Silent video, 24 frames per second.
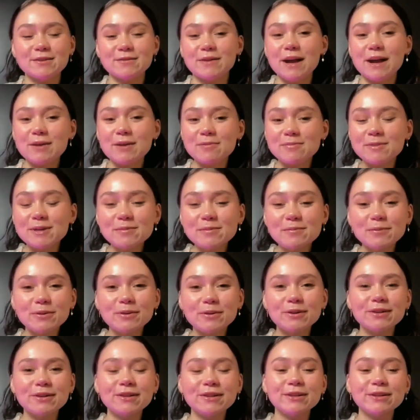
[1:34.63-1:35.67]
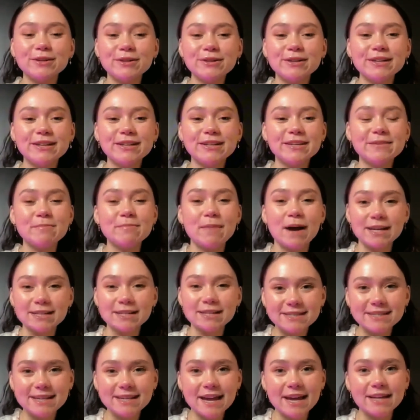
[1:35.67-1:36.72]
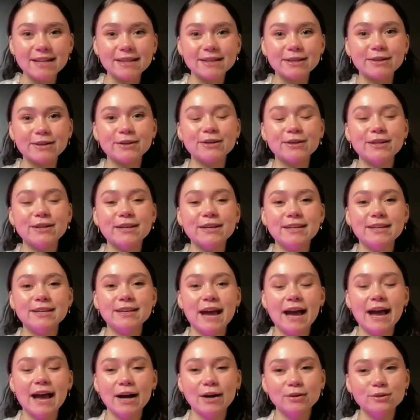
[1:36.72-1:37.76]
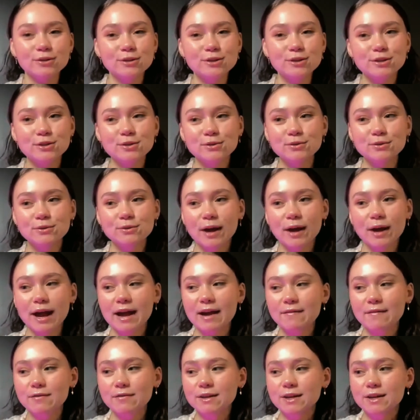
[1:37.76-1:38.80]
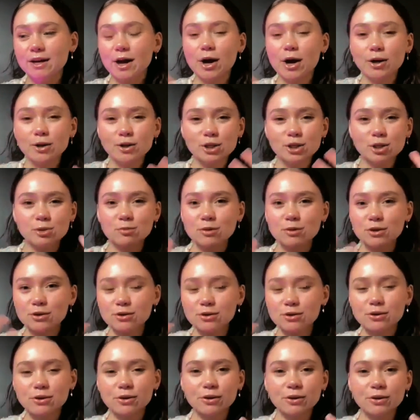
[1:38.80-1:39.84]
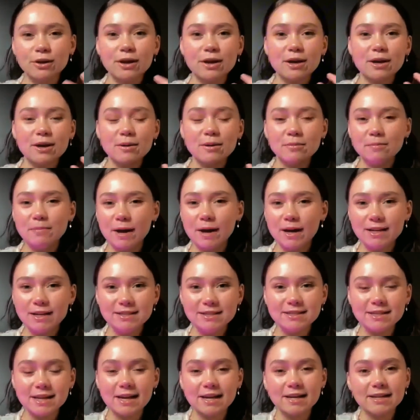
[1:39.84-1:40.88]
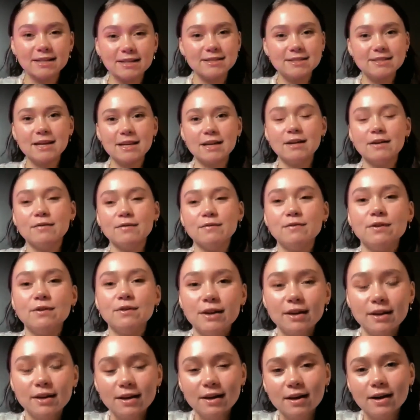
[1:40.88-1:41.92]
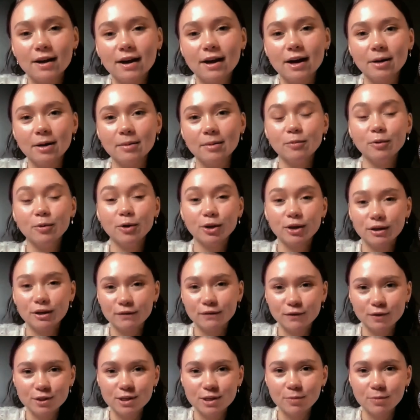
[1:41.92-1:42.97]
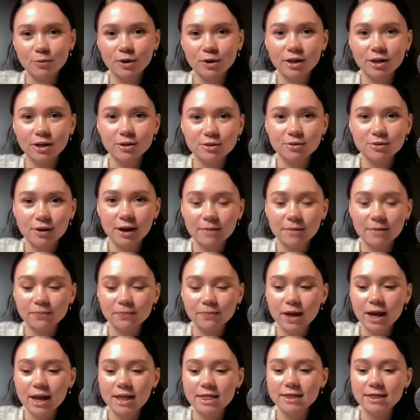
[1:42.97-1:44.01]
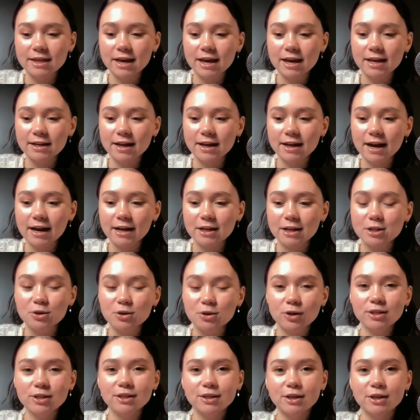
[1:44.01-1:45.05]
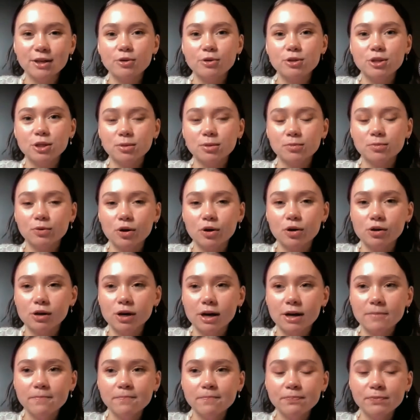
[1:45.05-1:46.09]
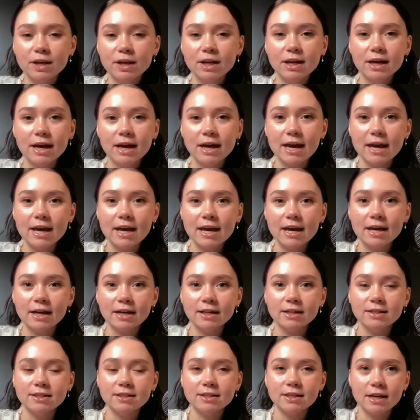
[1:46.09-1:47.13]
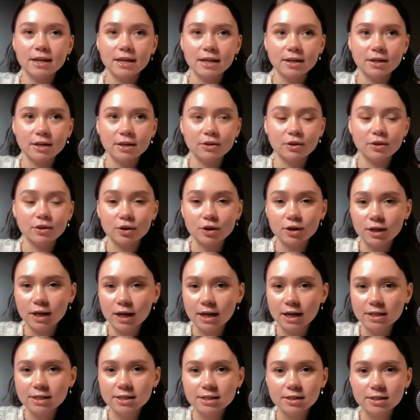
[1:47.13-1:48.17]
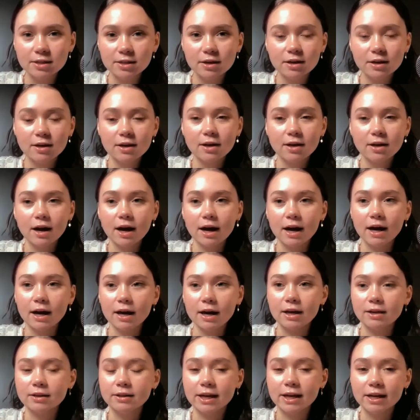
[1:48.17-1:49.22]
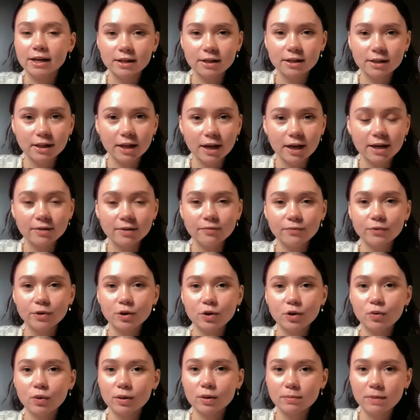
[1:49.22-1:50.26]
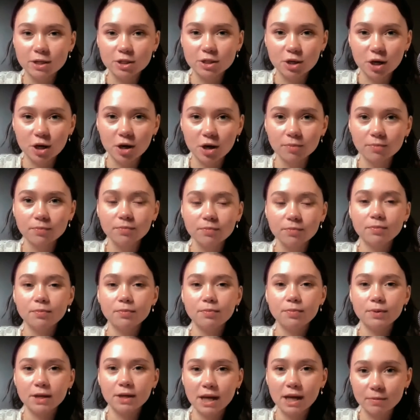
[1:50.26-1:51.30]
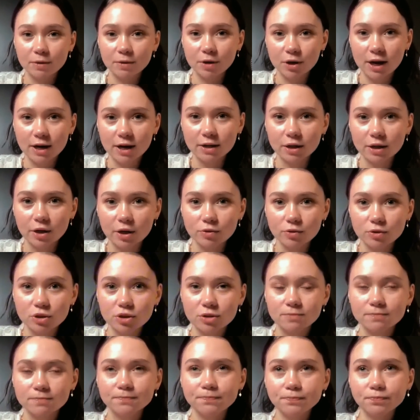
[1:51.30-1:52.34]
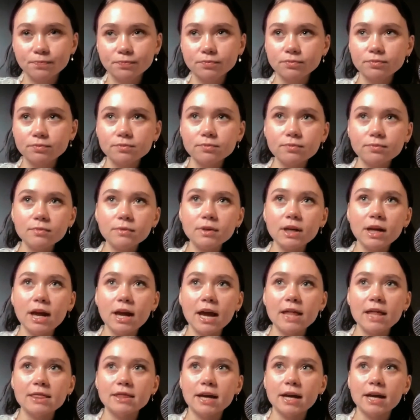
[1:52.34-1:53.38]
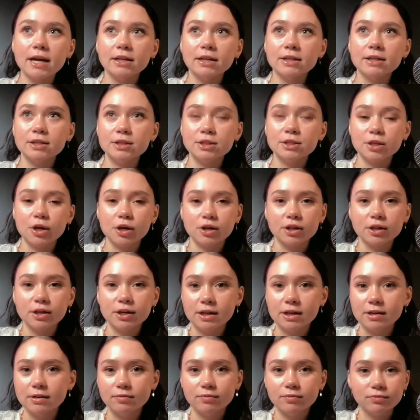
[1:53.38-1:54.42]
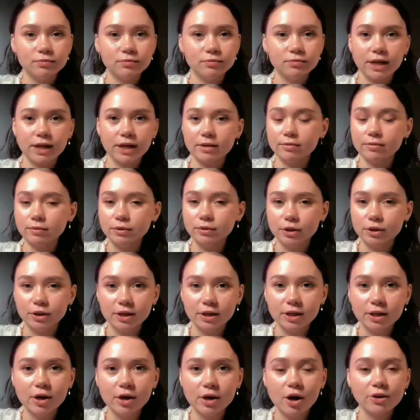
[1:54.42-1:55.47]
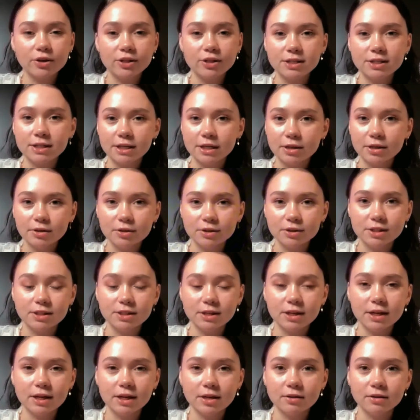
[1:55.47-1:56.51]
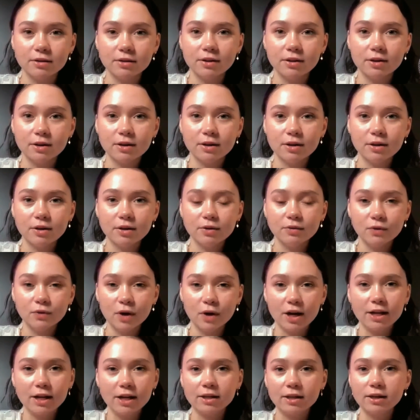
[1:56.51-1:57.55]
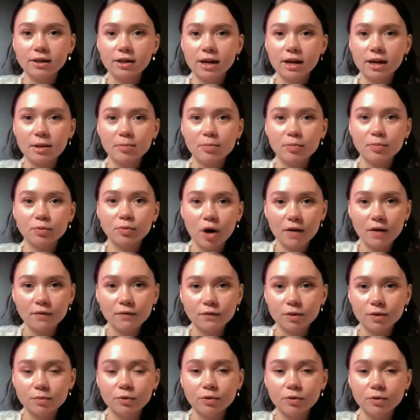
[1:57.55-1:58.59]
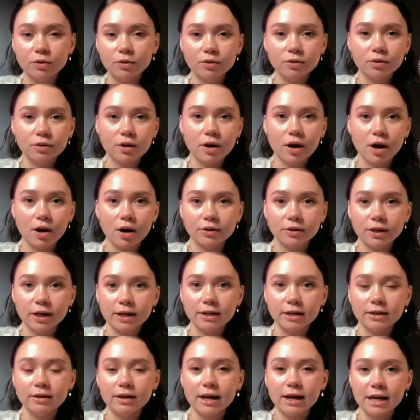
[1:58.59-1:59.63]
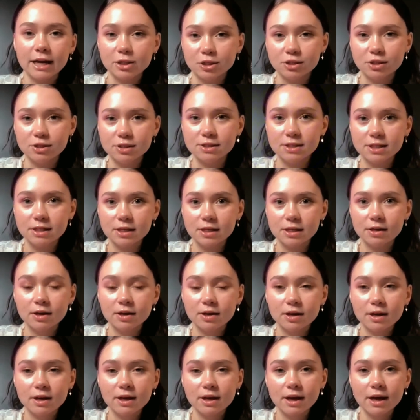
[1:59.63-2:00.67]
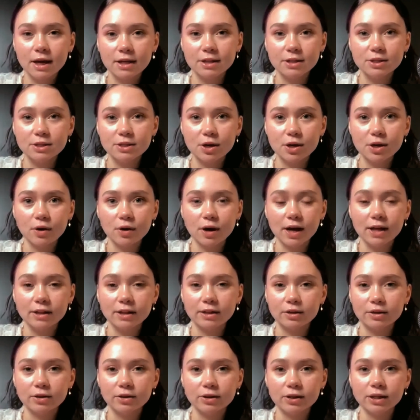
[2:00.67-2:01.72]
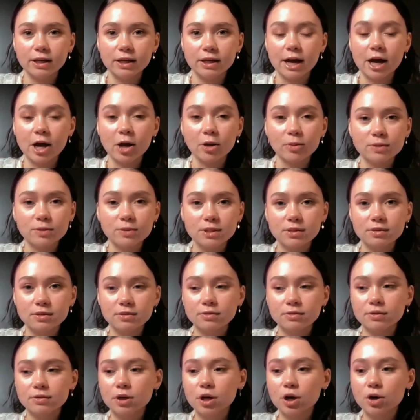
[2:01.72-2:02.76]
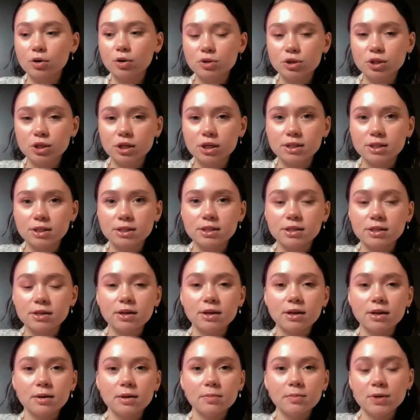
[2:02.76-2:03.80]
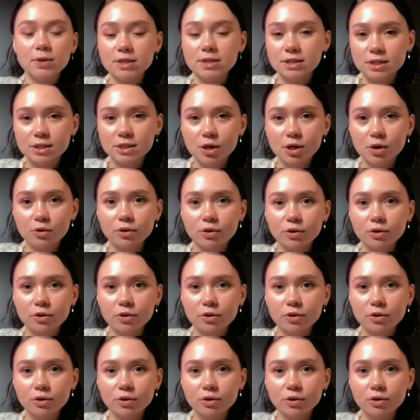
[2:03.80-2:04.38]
the right people, learning mindset, learning how to have the entrepreneurial mindset instead of working for someone else, right? And then I joined a coaching program, and in 30 days I landed a client, quit my job, became their head coach, and then started in like learning all the skills in running a profitable online agency. And so I literally helped coaches, business